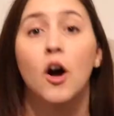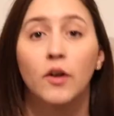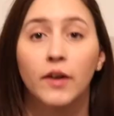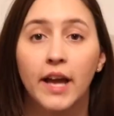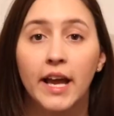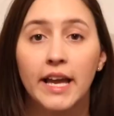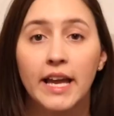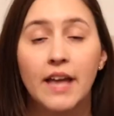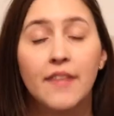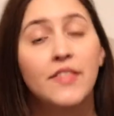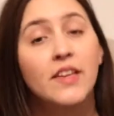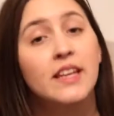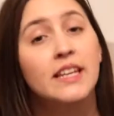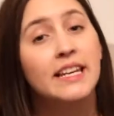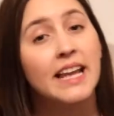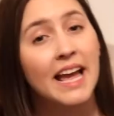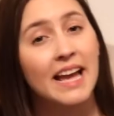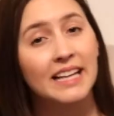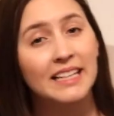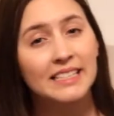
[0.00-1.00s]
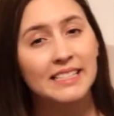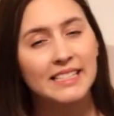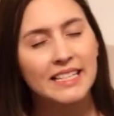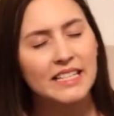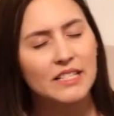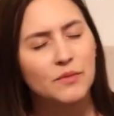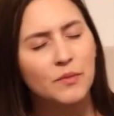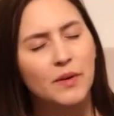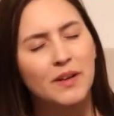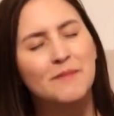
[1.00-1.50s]
Okay, and then next
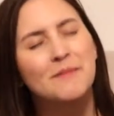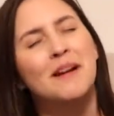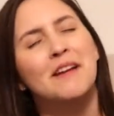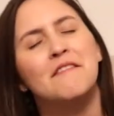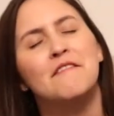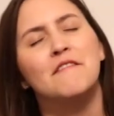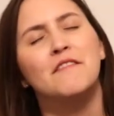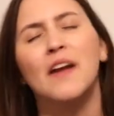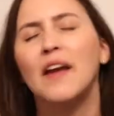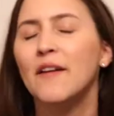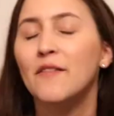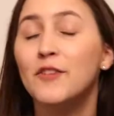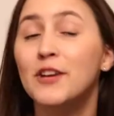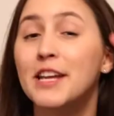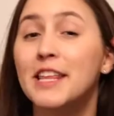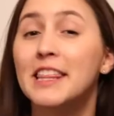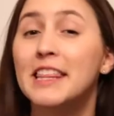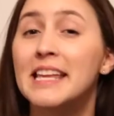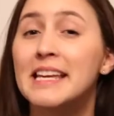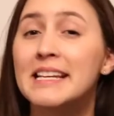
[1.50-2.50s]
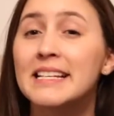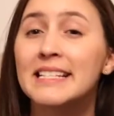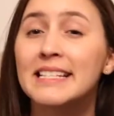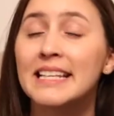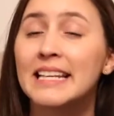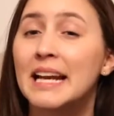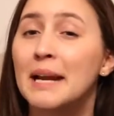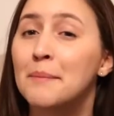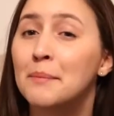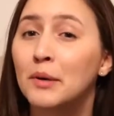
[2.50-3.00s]
is one of my favorite things
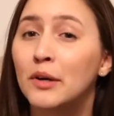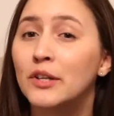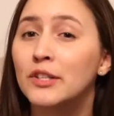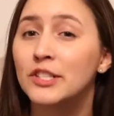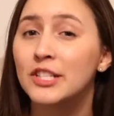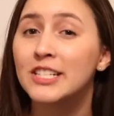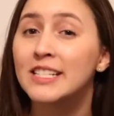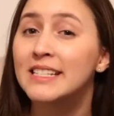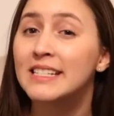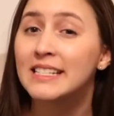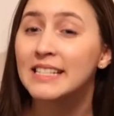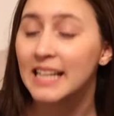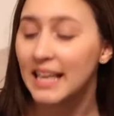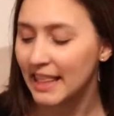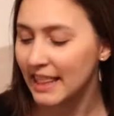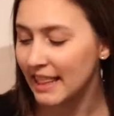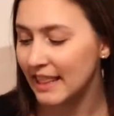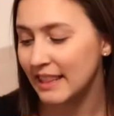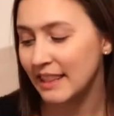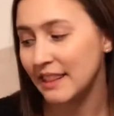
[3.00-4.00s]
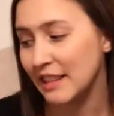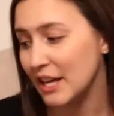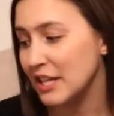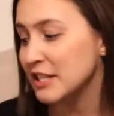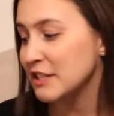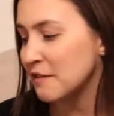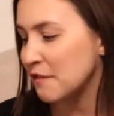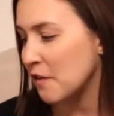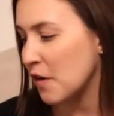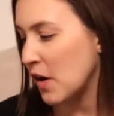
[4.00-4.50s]
that I purchased
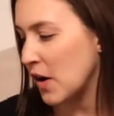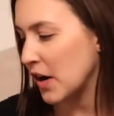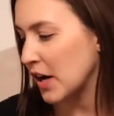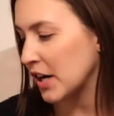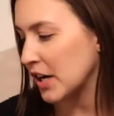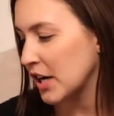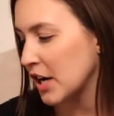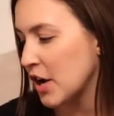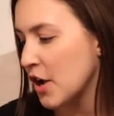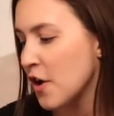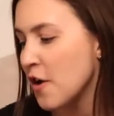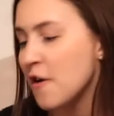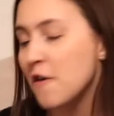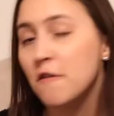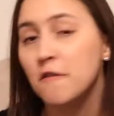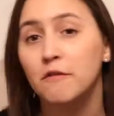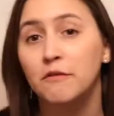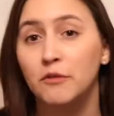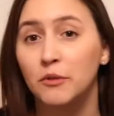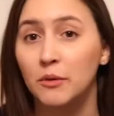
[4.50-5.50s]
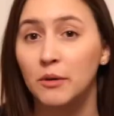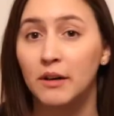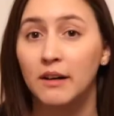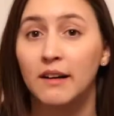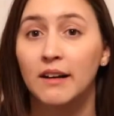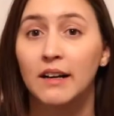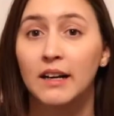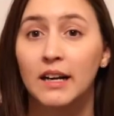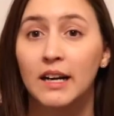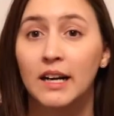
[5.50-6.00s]
thus far
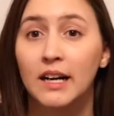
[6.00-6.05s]
for